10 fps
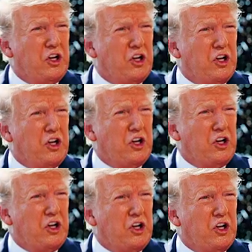
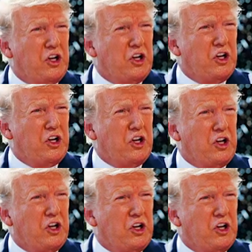
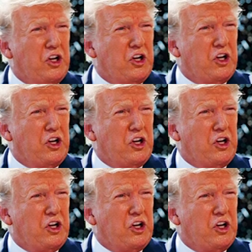[no speech]